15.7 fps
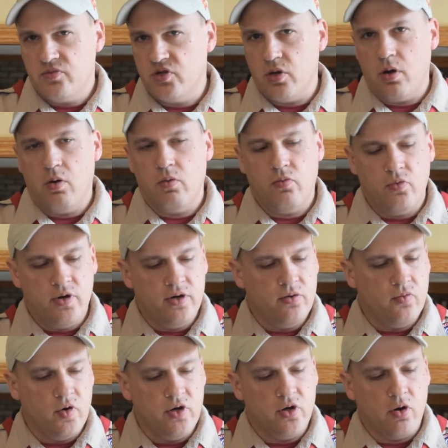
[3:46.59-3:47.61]
So
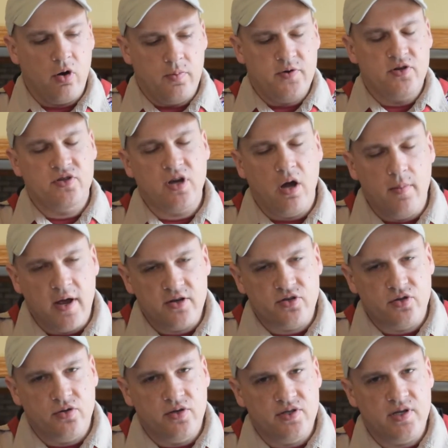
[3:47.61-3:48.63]
when you go up to your
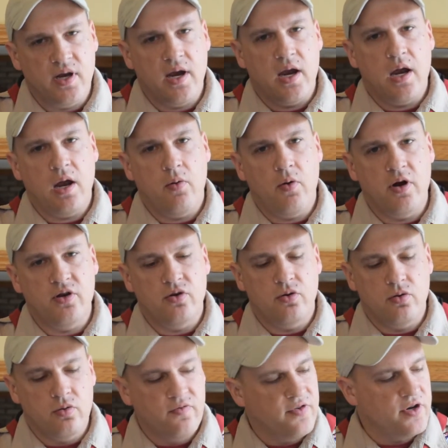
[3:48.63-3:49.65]
Scoutmaster and you say, hey, I want to
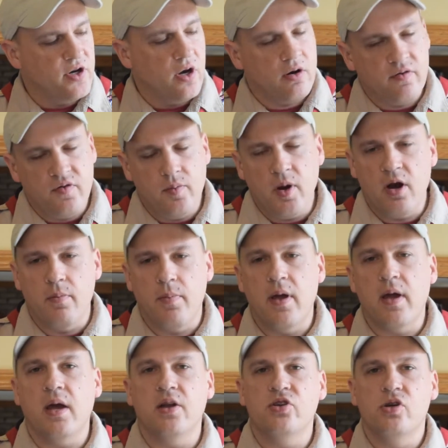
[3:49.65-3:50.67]
do photography merit
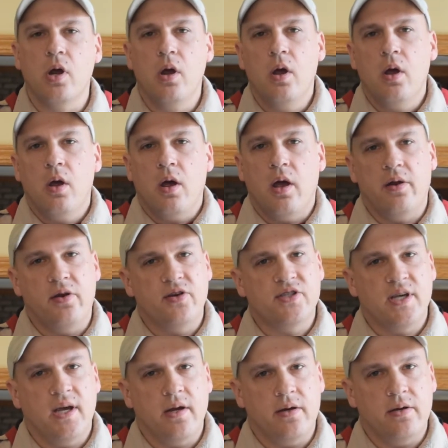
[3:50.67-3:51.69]
badge, and they
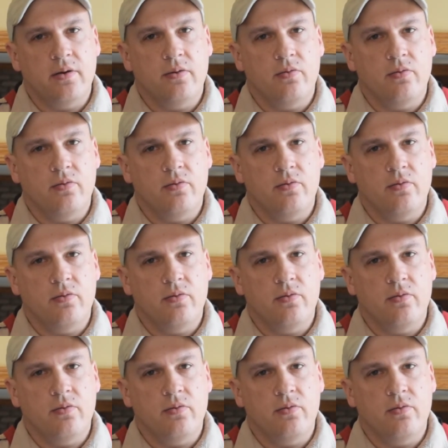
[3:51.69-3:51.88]
say,